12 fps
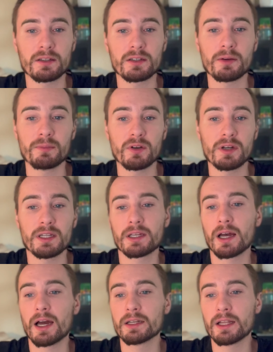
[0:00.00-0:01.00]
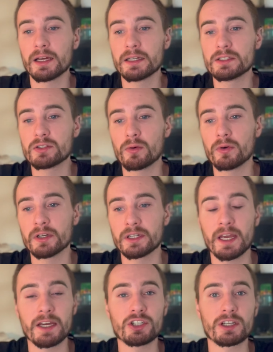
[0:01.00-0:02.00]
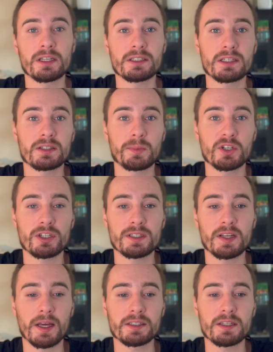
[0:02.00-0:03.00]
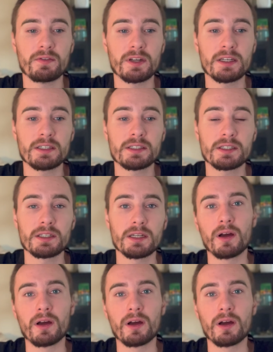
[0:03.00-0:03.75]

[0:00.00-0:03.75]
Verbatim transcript: community guidelines or engaging in suspicious activities.